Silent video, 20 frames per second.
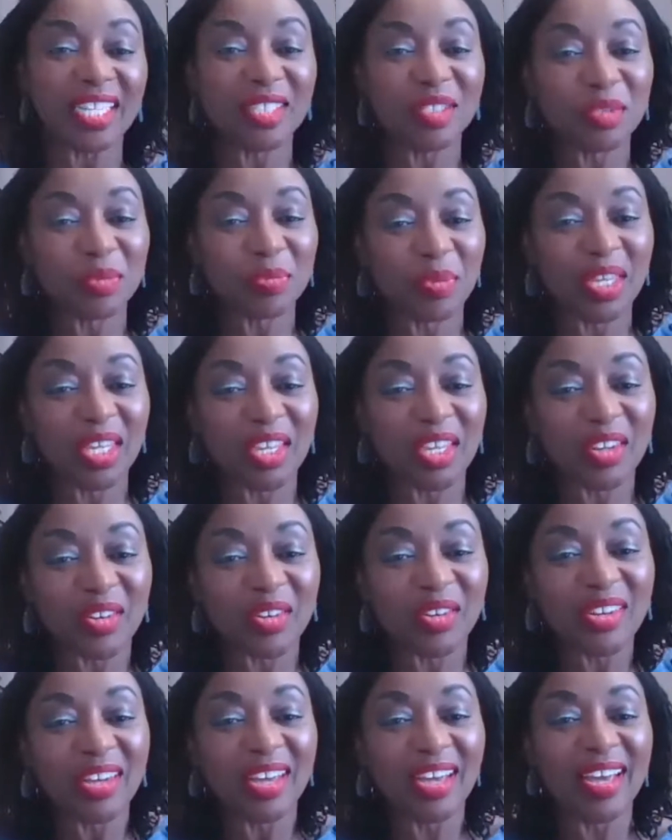to be
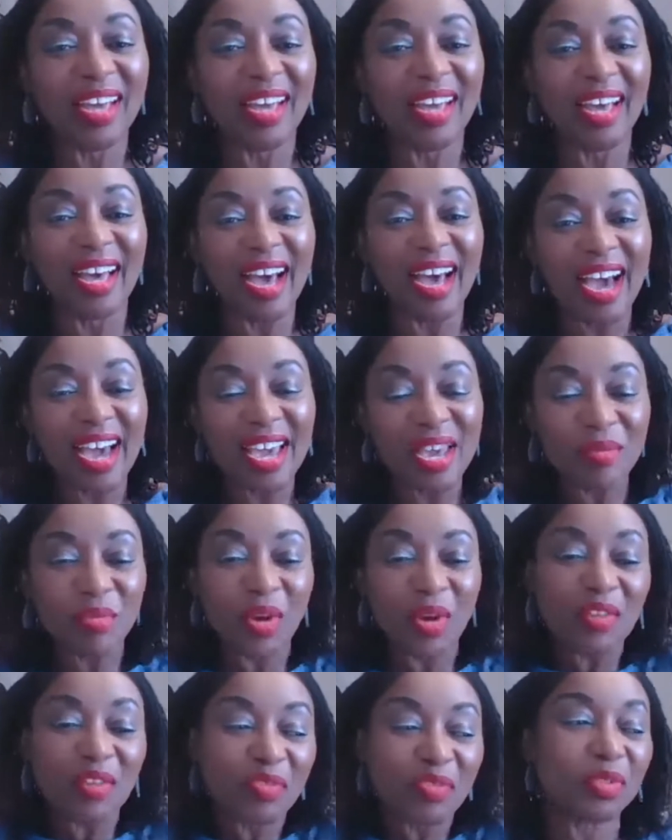here. I am
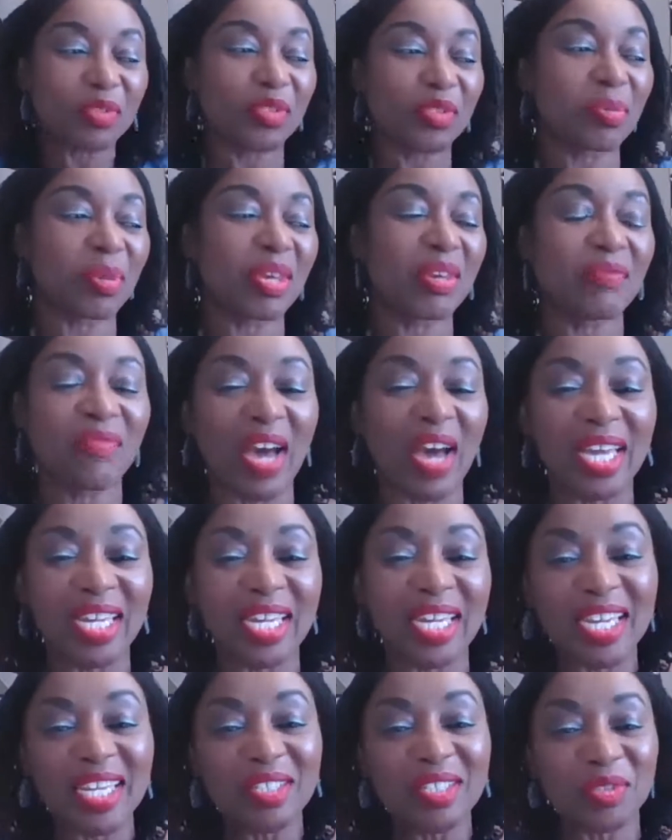grateful to be
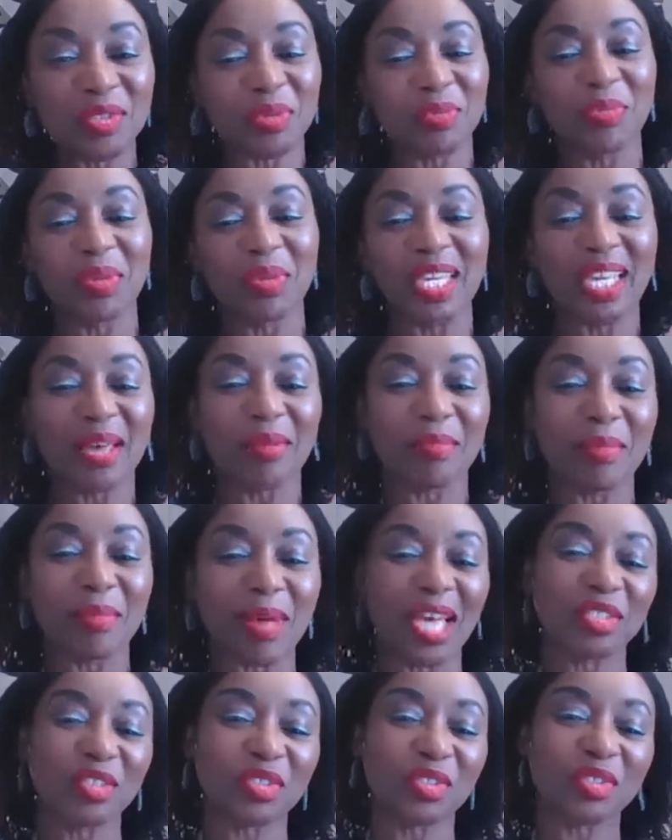invited to be a
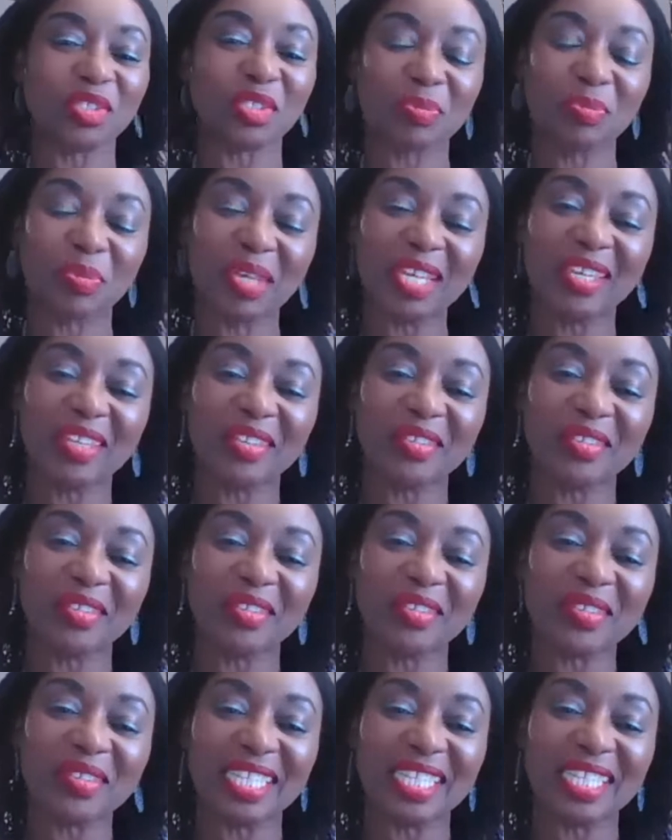master speaker.